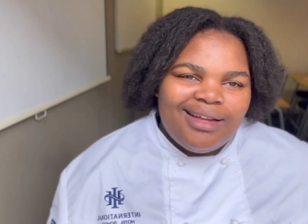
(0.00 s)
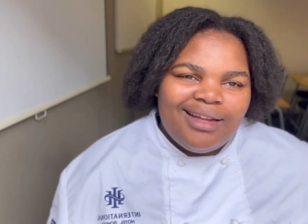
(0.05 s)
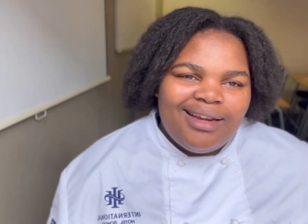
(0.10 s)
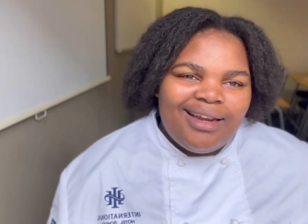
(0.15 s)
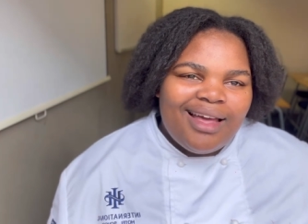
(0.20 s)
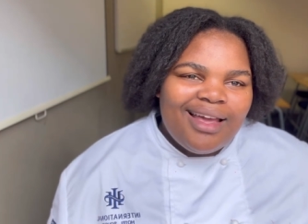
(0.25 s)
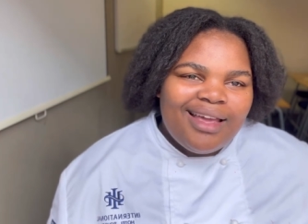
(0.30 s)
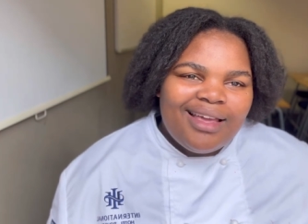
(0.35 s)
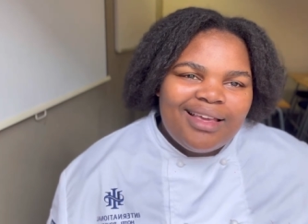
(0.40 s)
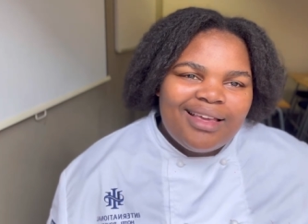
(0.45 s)

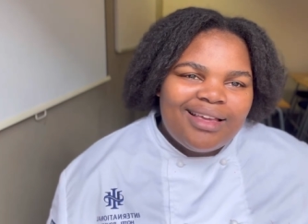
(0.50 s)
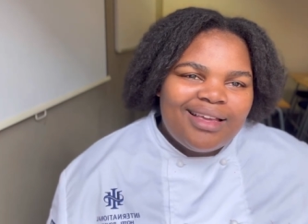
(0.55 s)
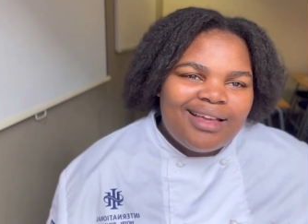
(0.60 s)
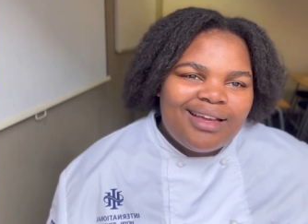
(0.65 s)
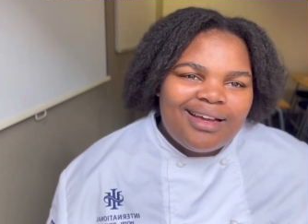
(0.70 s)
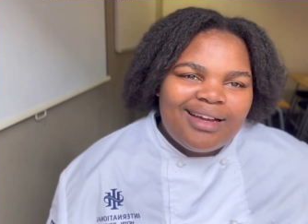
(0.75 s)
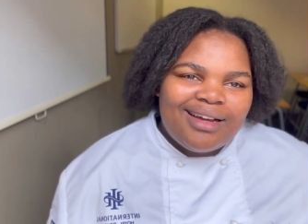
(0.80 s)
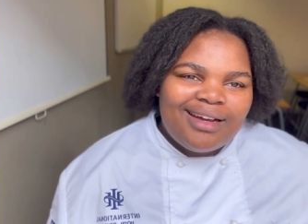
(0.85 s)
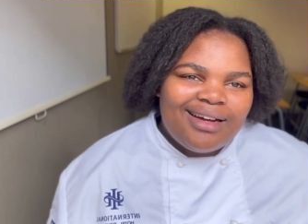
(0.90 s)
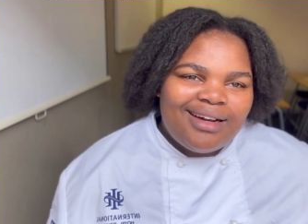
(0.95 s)
like
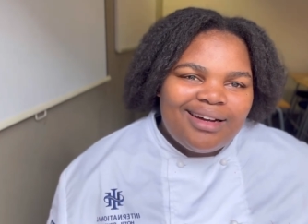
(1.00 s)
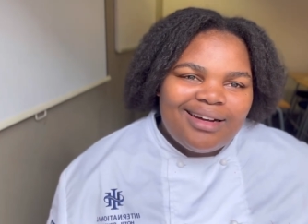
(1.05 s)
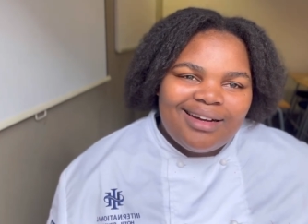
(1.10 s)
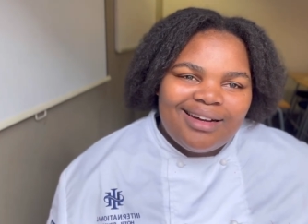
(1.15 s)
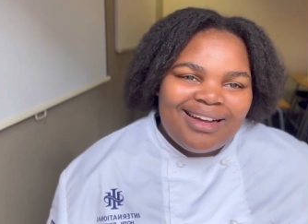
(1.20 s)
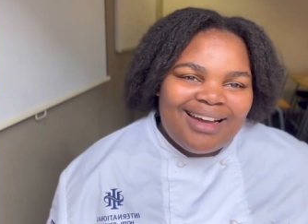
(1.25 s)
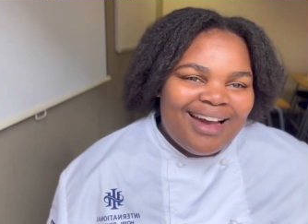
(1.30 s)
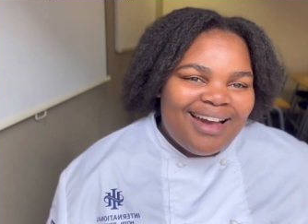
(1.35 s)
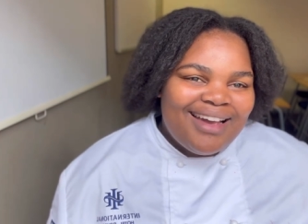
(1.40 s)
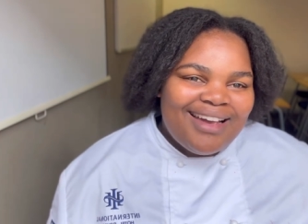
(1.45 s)

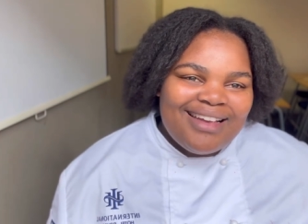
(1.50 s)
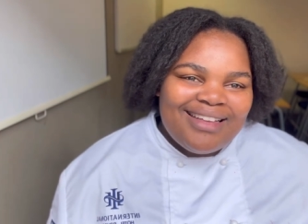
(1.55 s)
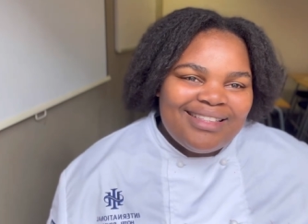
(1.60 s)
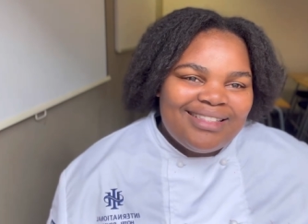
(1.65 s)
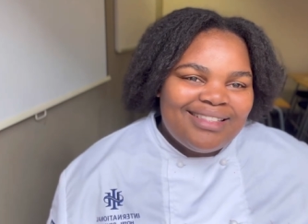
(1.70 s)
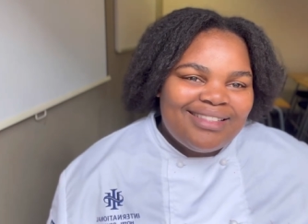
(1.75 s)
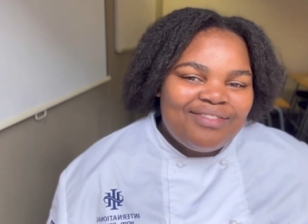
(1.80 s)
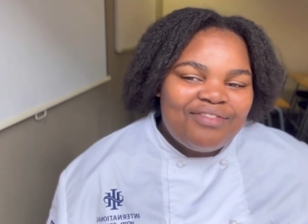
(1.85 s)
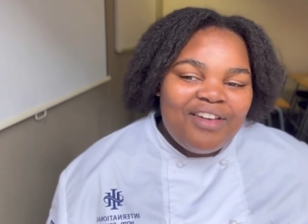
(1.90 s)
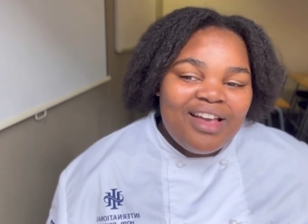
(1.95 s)

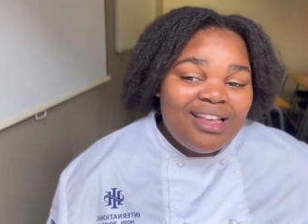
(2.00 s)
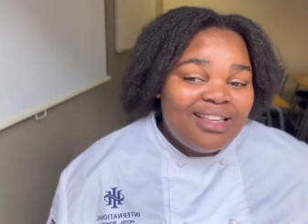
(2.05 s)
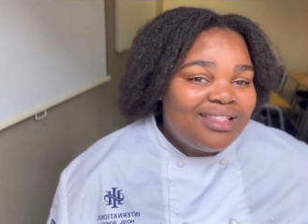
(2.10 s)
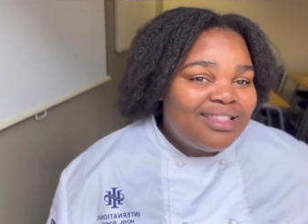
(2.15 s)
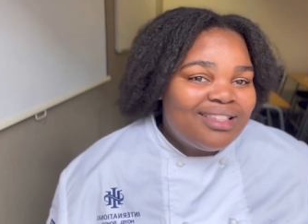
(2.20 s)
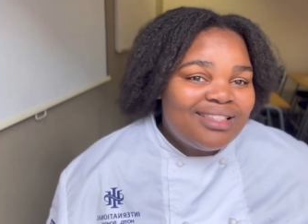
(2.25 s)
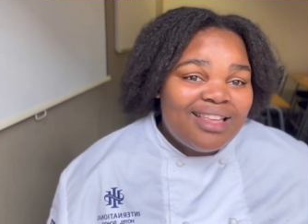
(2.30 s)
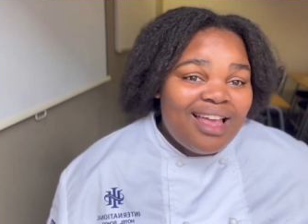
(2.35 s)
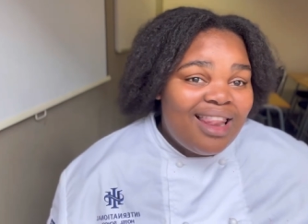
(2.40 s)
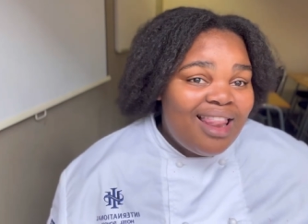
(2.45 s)
guys first
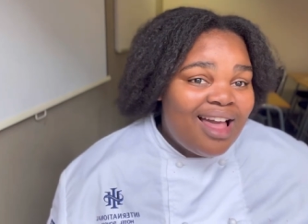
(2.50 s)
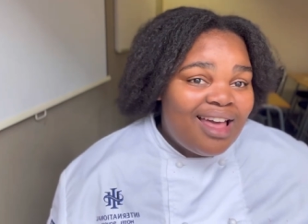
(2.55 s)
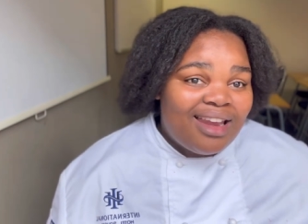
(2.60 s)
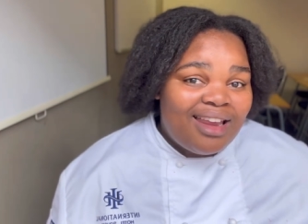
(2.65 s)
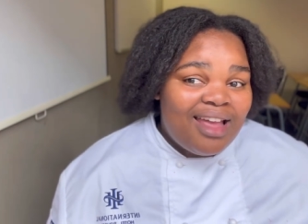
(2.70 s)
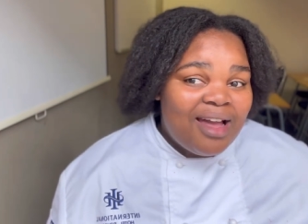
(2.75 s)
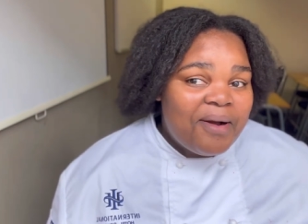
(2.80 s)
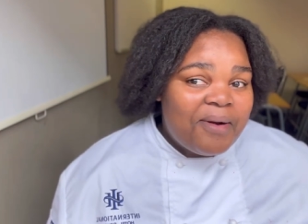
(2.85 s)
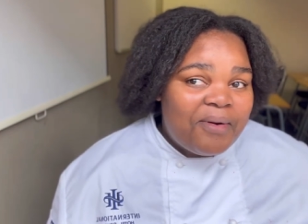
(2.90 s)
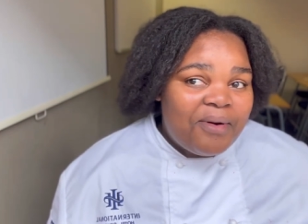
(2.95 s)

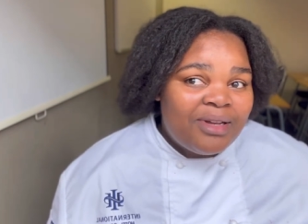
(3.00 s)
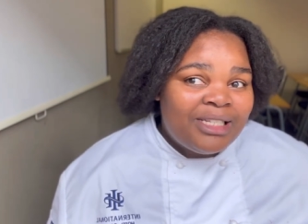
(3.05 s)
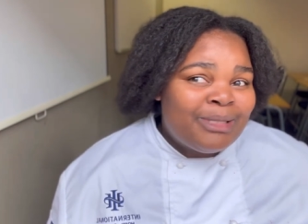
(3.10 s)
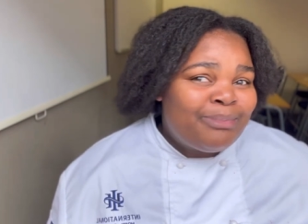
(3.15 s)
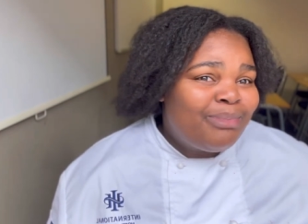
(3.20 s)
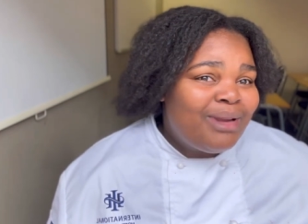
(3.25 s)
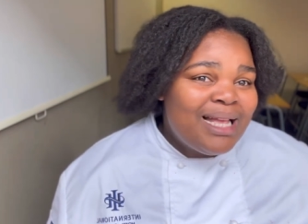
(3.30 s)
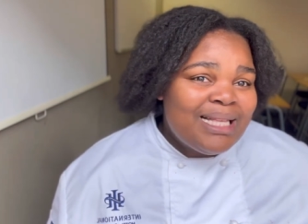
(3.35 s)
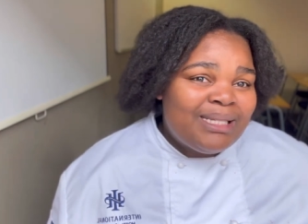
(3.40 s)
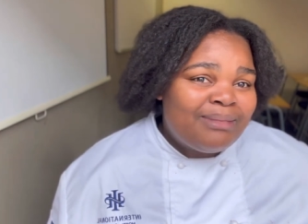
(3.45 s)
salary is
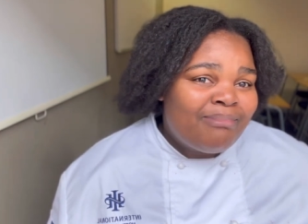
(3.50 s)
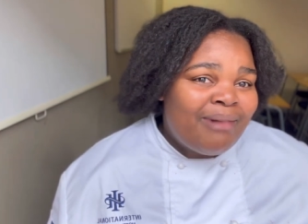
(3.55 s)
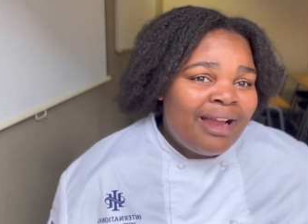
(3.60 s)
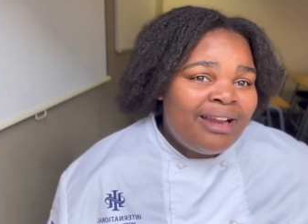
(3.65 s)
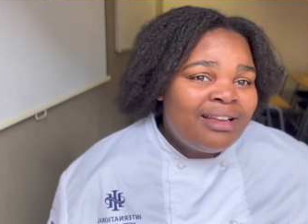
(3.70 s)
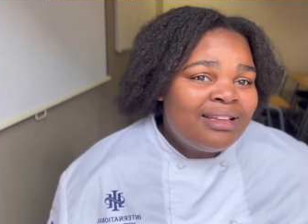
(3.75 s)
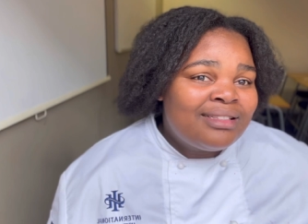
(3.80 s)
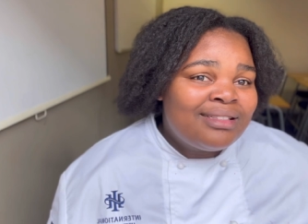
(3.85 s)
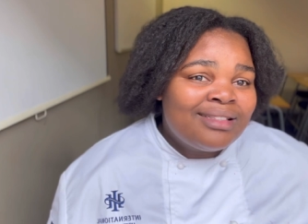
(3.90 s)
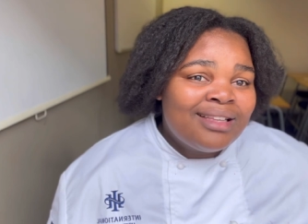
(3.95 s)
plus
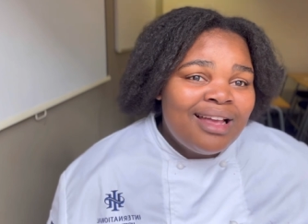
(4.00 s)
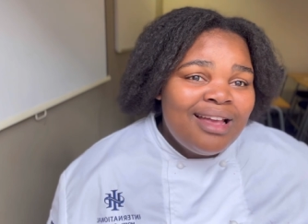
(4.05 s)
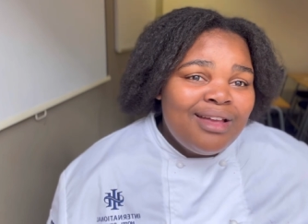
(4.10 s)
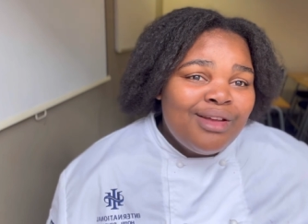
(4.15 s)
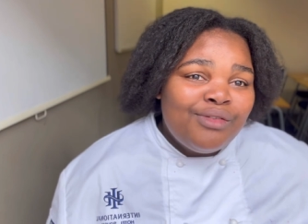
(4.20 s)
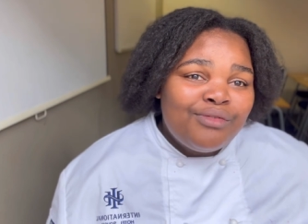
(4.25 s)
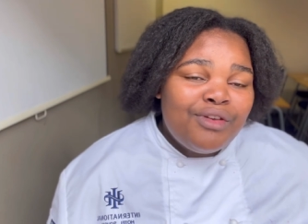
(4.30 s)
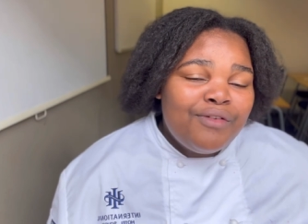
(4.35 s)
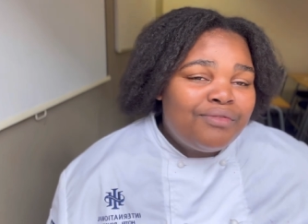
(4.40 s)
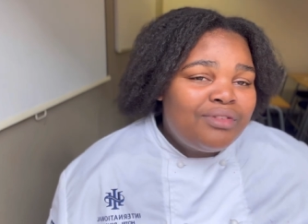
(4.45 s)
minus
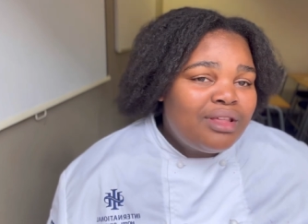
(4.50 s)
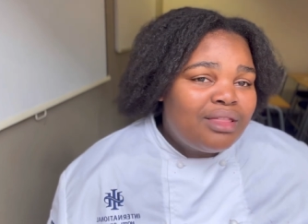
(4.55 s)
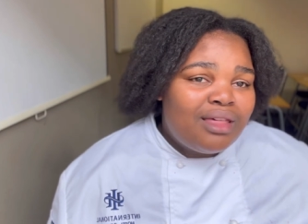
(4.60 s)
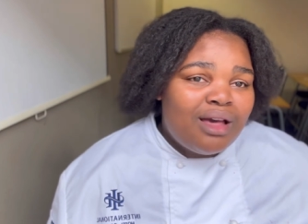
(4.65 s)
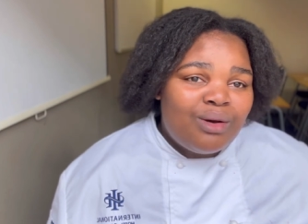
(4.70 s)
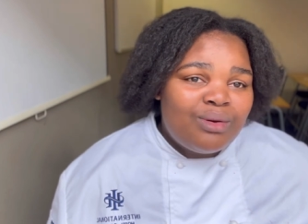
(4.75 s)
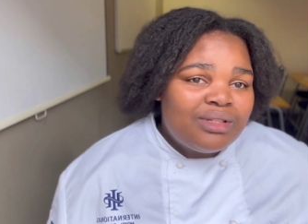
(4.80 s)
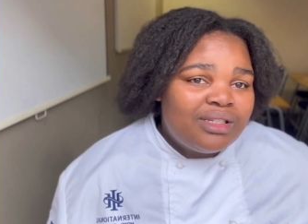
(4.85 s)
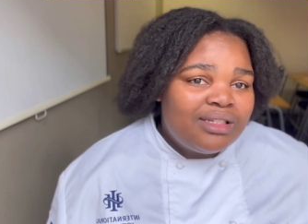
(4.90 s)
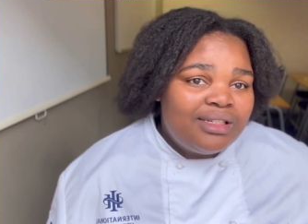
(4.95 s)

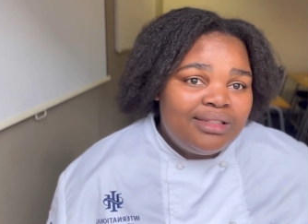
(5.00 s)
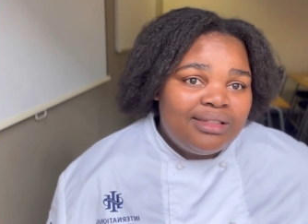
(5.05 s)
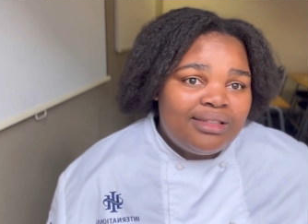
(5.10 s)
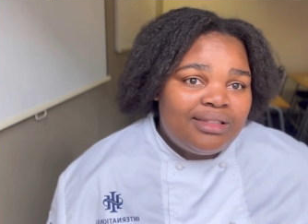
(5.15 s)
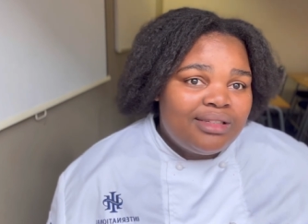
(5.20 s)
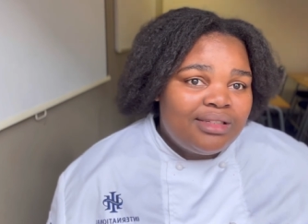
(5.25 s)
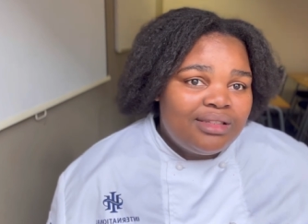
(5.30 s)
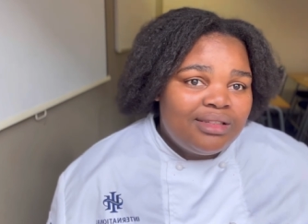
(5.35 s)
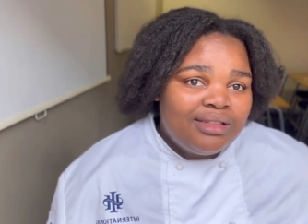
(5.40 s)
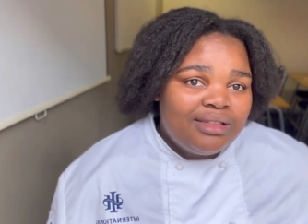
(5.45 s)

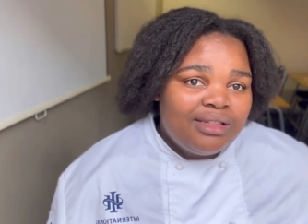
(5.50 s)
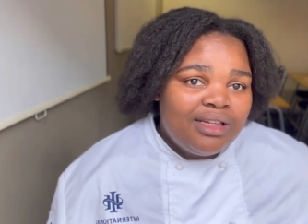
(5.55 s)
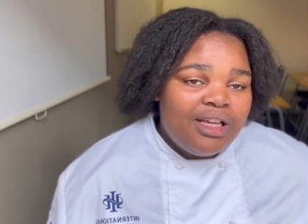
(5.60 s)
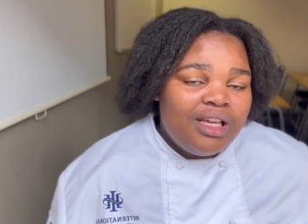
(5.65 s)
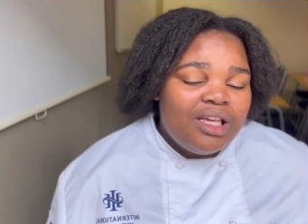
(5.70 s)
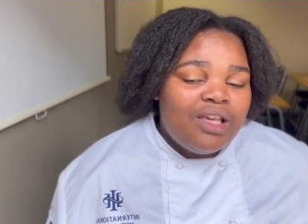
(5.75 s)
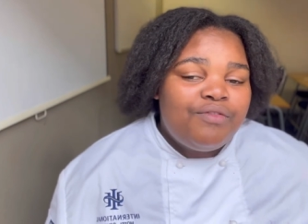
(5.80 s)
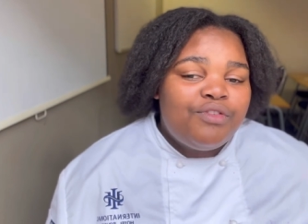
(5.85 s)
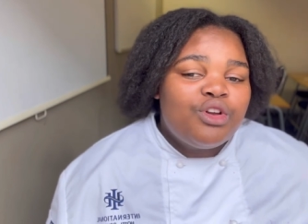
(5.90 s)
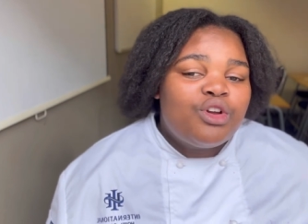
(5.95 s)
50,000
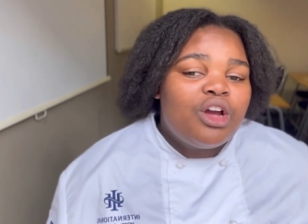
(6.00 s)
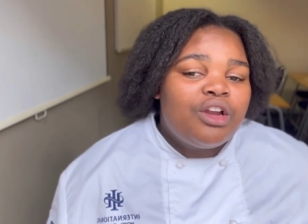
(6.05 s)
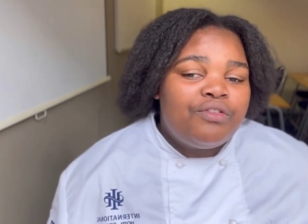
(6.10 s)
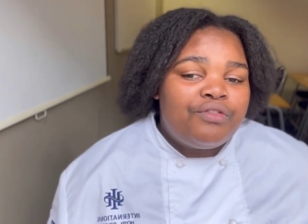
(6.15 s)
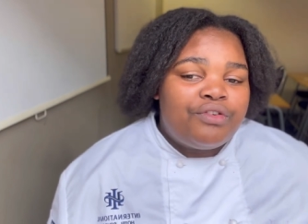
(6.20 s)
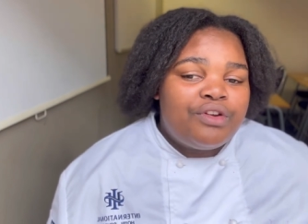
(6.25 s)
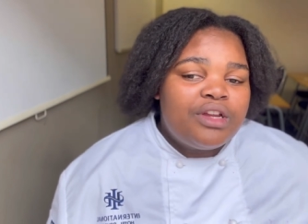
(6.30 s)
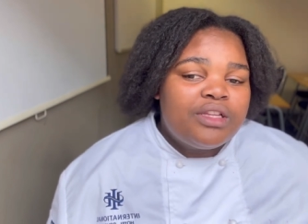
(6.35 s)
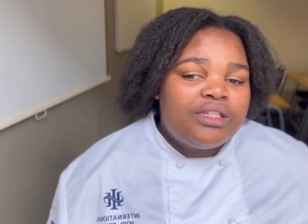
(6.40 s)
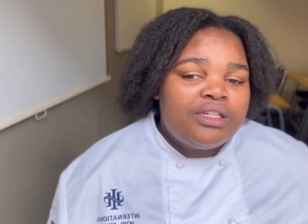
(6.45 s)
if you
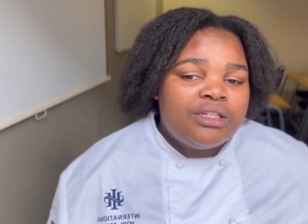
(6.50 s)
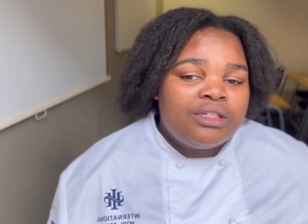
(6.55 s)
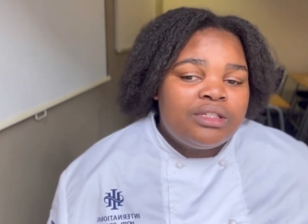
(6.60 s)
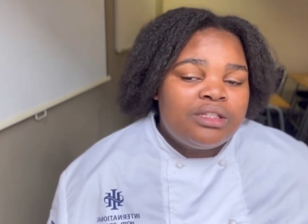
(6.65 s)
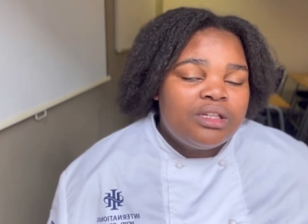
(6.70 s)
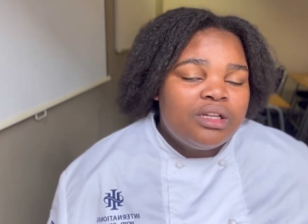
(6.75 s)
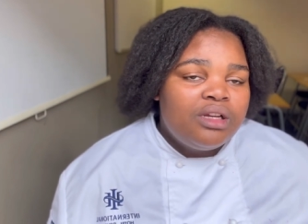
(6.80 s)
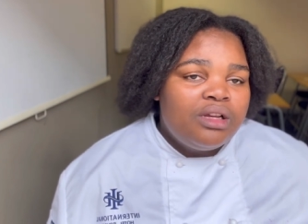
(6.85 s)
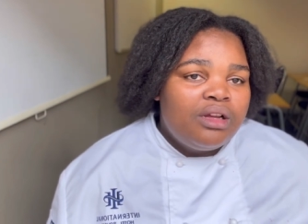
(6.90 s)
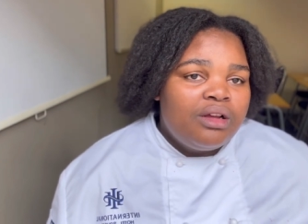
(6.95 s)
convert it